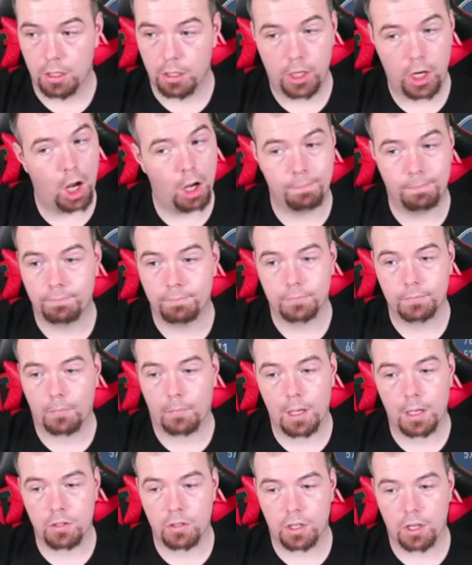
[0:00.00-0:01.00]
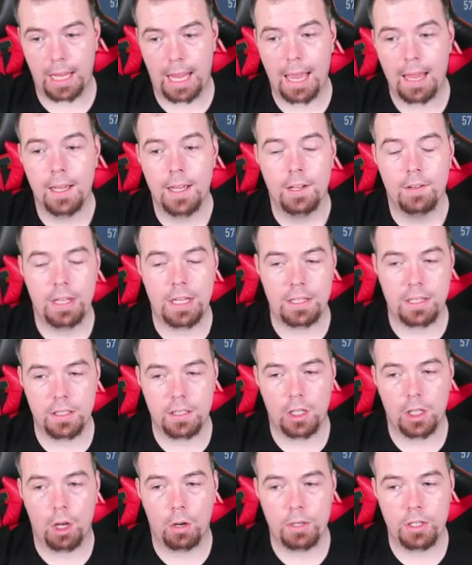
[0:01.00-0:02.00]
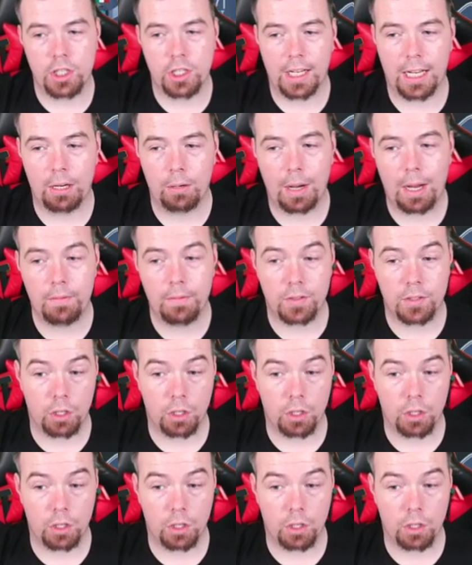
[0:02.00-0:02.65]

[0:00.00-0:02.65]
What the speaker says: No. So yeah, this is the lowest you can get away with.